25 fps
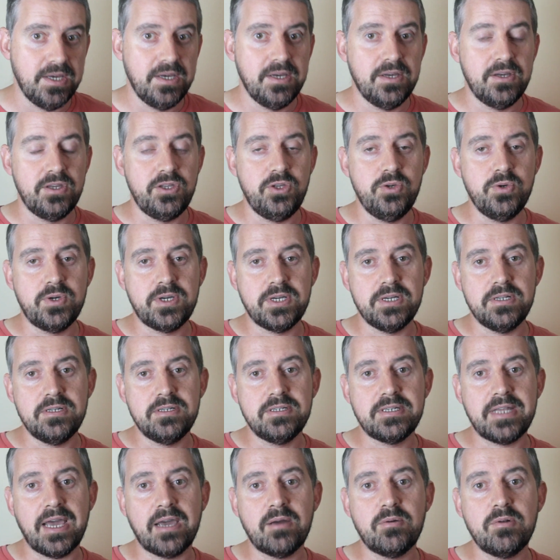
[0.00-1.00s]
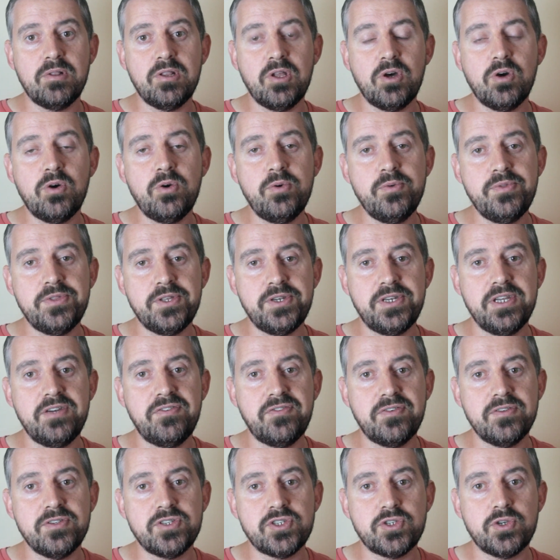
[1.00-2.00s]
You can download the
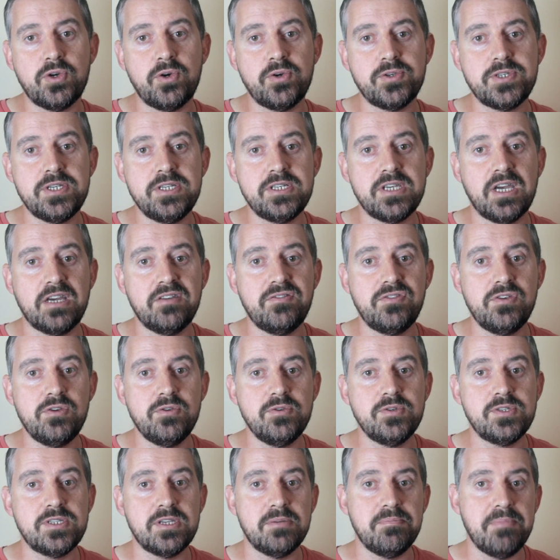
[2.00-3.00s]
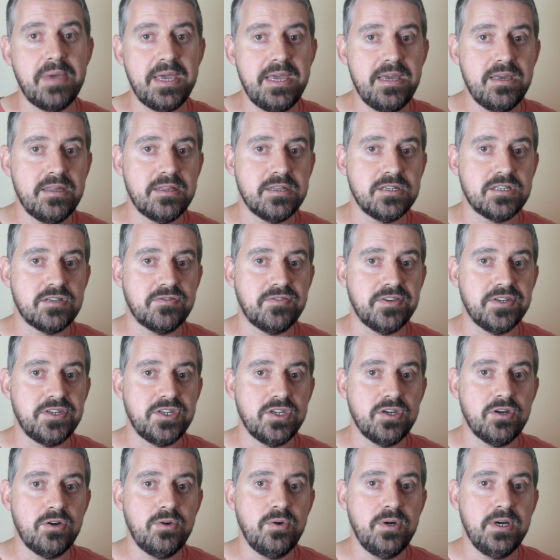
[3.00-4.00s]
different sources I've used to make this
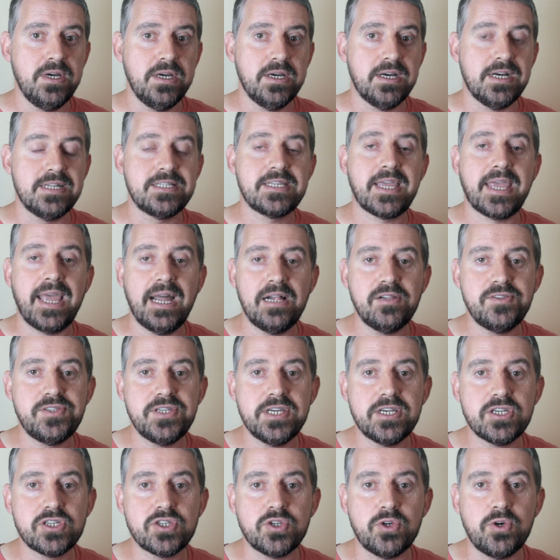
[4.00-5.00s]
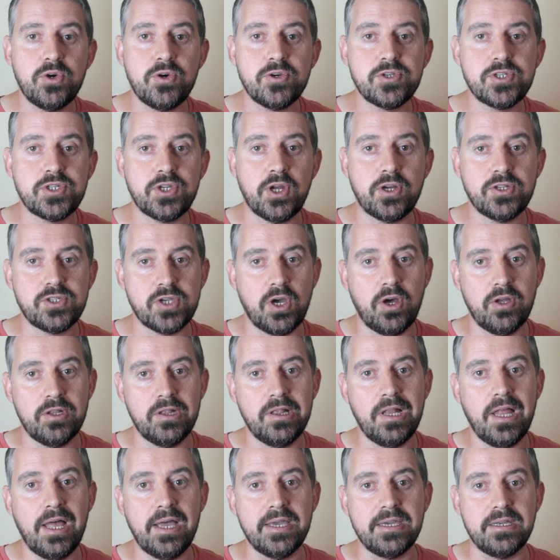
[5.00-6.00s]
video at
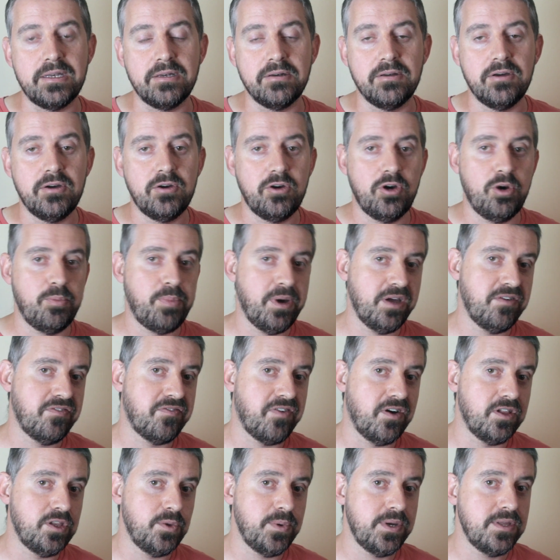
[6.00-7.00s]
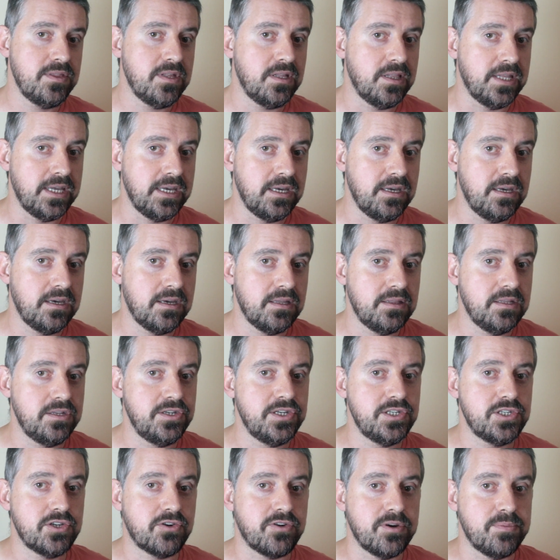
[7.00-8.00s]
celticsource.online, or by following the link in the
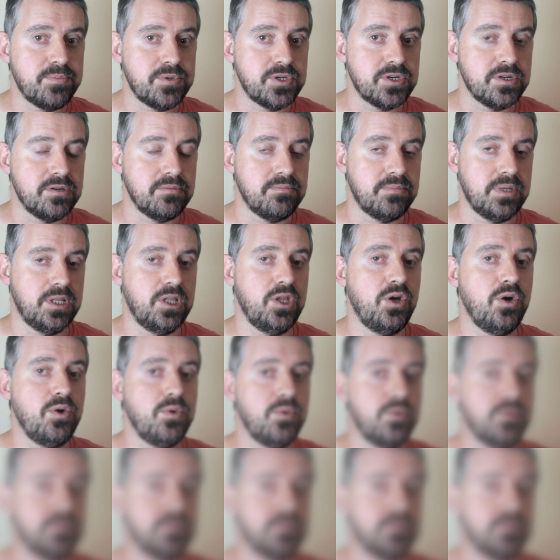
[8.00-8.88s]
description below.